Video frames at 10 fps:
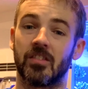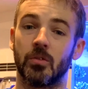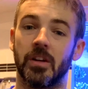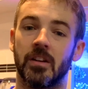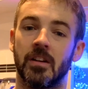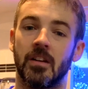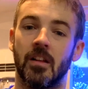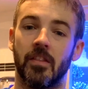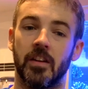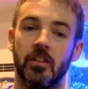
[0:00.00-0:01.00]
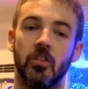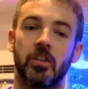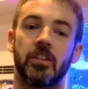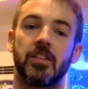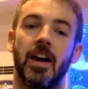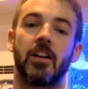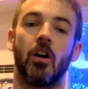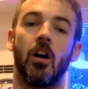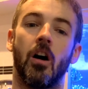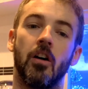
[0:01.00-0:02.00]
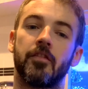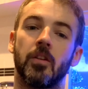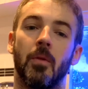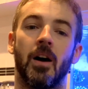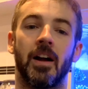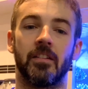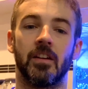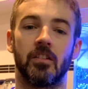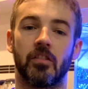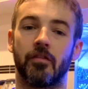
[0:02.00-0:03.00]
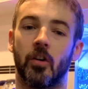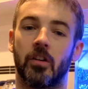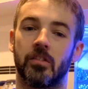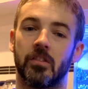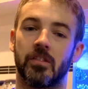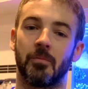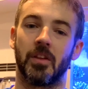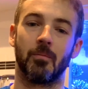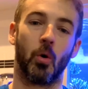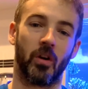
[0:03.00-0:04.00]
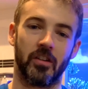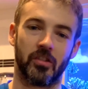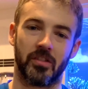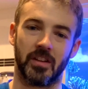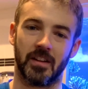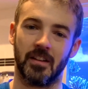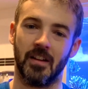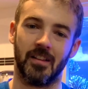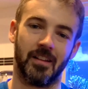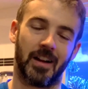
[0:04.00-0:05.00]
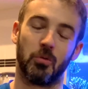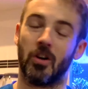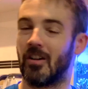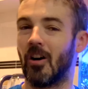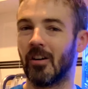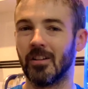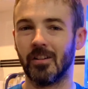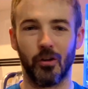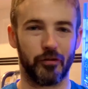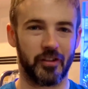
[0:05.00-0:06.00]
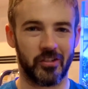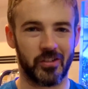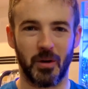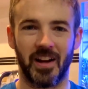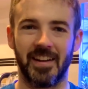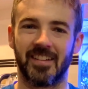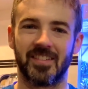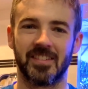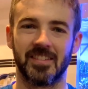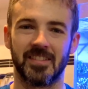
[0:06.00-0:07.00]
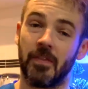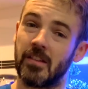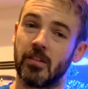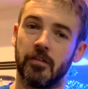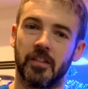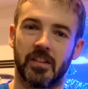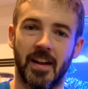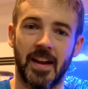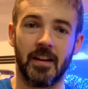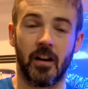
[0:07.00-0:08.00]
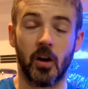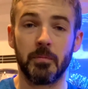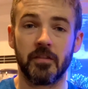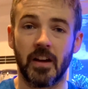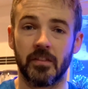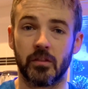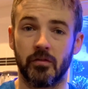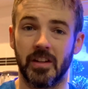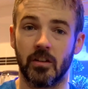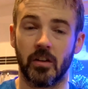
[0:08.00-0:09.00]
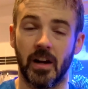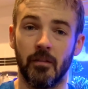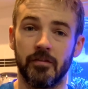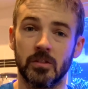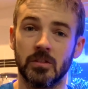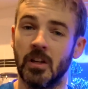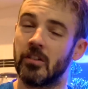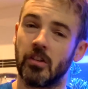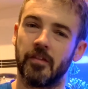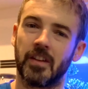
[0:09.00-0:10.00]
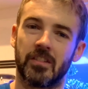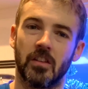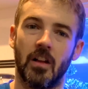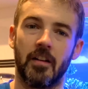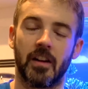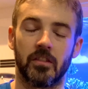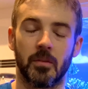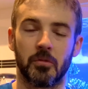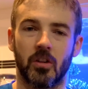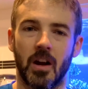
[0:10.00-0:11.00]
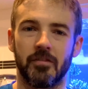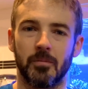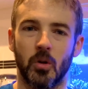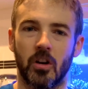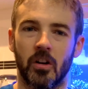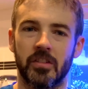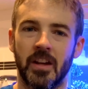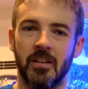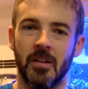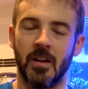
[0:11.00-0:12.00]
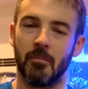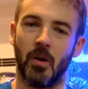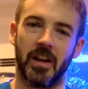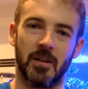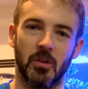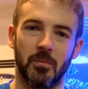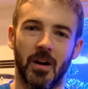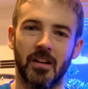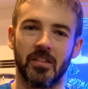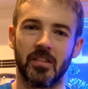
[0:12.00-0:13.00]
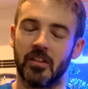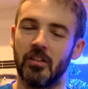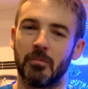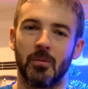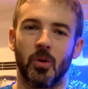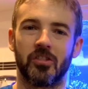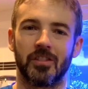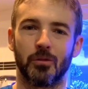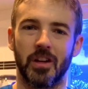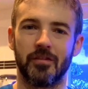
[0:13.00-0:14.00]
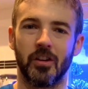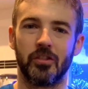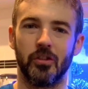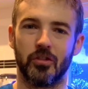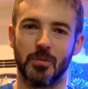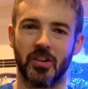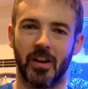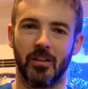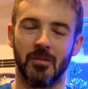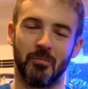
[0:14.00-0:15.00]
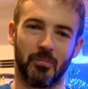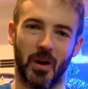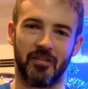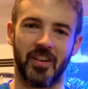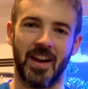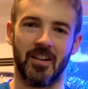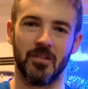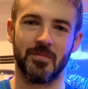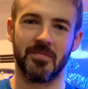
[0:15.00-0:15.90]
to it that you can take off your mind to focus on something more interesting, like what coral or fish to buy next. That's all for today. I hope you found this video helpful. Don't forget to like and subscribe for more content. My name is Marcus and you've been watching the Reef Nerd YouTube channel. Bye for now.